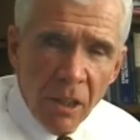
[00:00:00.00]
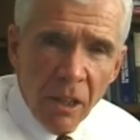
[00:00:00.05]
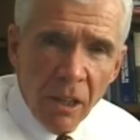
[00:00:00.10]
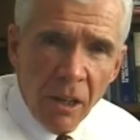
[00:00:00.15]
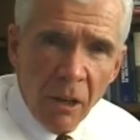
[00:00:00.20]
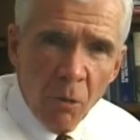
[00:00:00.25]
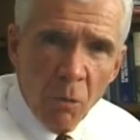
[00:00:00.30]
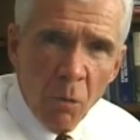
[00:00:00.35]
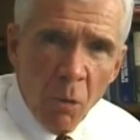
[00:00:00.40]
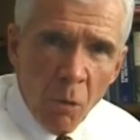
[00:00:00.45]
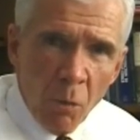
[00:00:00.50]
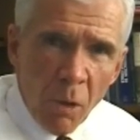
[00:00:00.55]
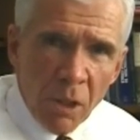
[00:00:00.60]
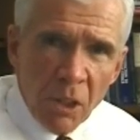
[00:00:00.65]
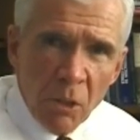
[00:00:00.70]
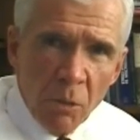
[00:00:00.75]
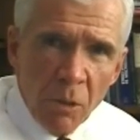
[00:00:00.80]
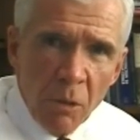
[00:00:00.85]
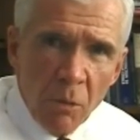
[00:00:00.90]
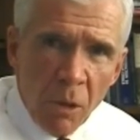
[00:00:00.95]
Uh, what
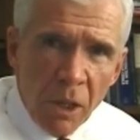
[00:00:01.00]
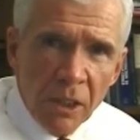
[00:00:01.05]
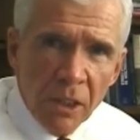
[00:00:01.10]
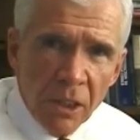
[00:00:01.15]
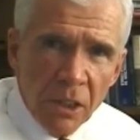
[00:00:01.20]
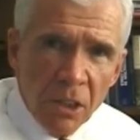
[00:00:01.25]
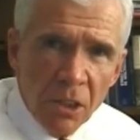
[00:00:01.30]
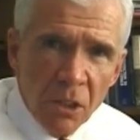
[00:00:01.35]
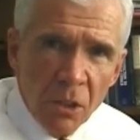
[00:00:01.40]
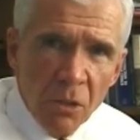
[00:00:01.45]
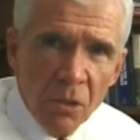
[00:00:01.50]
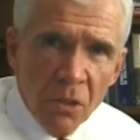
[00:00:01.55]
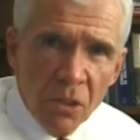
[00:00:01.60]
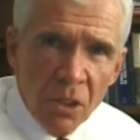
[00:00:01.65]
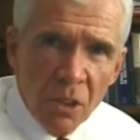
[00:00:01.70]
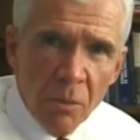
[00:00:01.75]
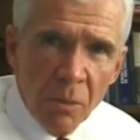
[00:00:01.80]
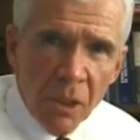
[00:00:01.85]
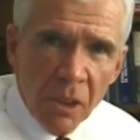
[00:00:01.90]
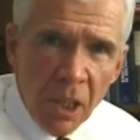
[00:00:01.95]
do we want these students
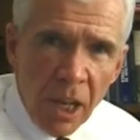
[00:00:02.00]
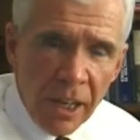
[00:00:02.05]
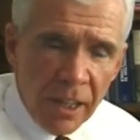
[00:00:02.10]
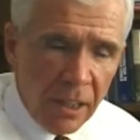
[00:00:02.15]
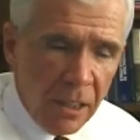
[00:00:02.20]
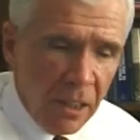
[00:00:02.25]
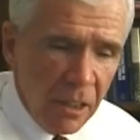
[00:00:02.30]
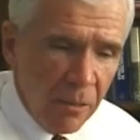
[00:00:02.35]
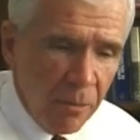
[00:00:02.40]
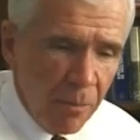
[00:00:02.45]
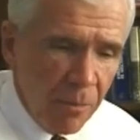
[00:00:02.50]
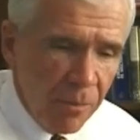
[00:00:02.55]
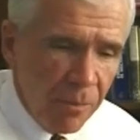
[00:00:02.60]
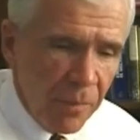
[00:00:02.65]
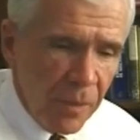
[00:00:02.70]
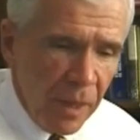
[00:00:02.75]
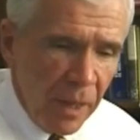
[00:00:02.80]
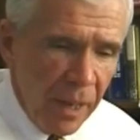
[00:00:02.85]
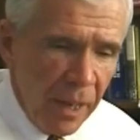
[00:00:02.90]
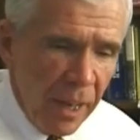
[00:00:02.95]
to be like?
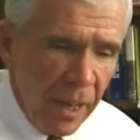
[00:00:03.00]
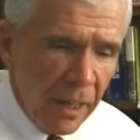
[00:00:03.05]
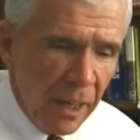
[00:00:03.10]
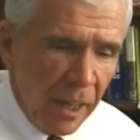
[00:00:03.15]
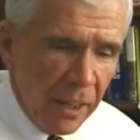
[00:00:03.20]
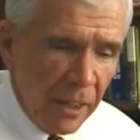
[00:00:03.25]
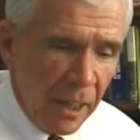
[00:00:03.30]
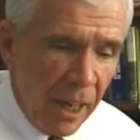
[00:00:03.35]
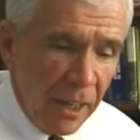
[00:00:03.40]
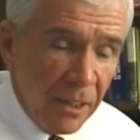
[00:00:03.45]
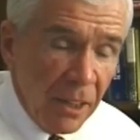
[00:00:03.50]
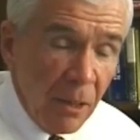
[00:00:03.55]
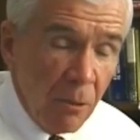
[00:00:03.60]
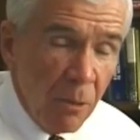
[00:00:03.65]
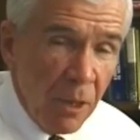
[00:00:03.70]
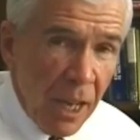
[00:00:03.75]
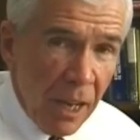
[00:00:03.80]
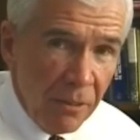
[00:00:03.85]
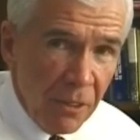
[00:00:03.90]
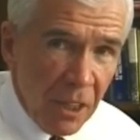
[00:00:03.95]
And I, I think we
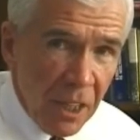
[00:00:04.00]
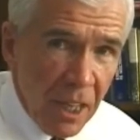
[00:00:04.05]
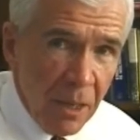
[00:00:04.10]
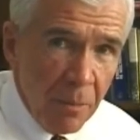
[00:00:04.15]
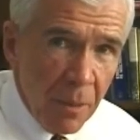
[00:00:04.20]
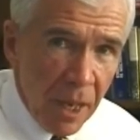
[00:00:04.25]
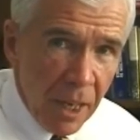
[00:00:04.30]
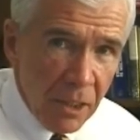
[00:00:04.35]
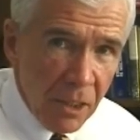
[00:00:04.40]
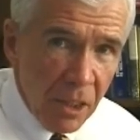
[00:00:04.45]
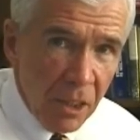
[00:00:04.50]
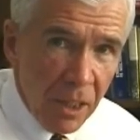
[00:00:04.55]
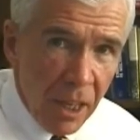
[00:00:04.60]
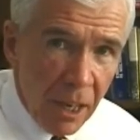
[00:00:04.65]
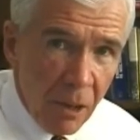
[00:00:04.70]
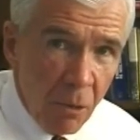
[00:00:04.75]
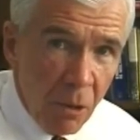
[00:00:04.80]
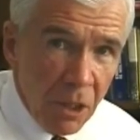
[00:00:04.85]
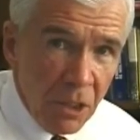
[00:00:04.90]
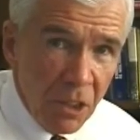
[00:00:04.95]
have to keep asking that
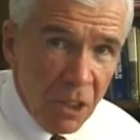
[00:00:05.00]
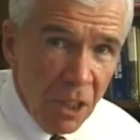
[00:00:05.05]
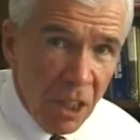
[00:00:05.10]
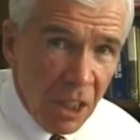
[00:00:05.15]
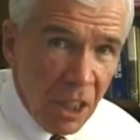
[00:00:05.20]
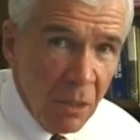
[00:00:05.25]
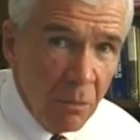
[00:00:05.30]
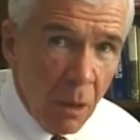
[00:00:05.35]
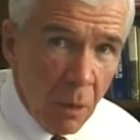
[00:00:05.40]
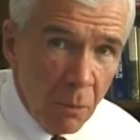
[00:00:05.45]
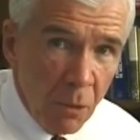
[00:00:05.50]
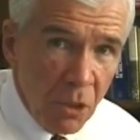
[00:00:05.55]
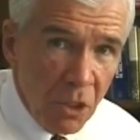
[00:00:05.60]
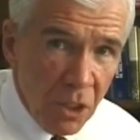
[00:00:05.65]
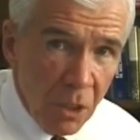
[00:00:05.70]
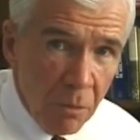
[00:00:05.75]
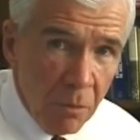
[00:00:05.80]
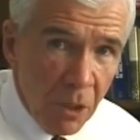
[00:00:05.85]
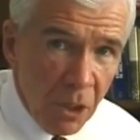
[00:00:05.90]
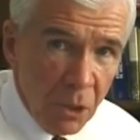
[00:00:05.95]
question and come up with
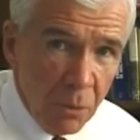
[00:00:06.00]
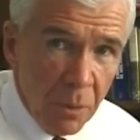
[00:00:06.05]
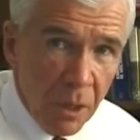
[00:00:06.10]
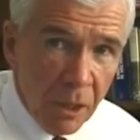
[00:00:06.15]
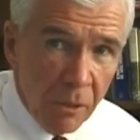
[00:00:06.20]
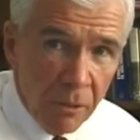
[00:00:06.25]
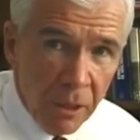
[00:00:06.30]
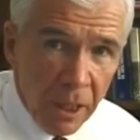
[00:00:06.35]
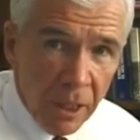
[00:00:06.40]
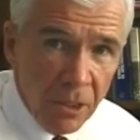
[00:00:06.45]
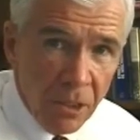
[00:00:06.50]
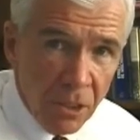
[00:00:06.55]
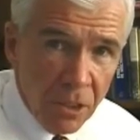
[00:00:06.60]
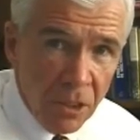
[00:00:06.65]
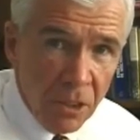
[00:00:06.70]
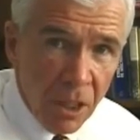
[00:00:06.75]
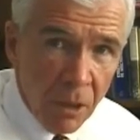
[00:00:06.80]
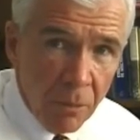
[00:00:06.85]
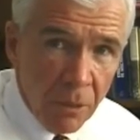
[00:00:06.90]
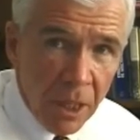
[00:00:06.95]
some much better
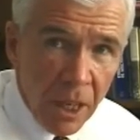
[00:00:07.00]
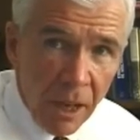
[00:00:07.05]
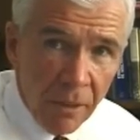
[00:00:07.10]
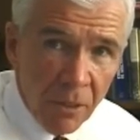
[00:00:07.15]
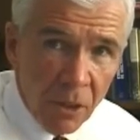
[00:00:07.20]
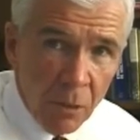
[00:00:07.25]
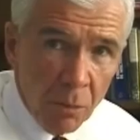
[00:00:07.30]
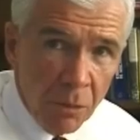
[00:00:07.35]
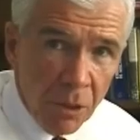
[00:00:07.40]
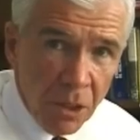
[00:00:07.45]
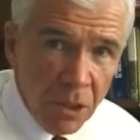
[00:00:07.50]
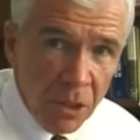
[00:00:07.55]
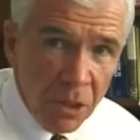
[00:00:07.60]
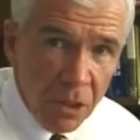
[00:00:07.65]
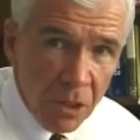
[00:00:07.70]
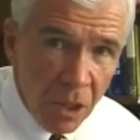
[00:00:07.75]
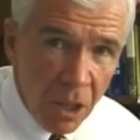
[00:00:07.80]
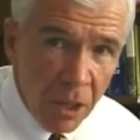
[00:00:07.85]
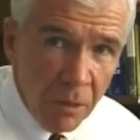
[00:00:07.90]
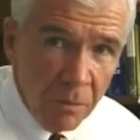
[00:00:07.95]
answers than we have at the present
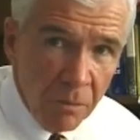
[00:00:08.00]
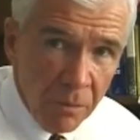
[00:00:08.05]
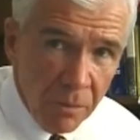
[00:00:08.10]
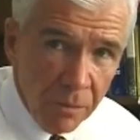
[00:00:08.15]
time.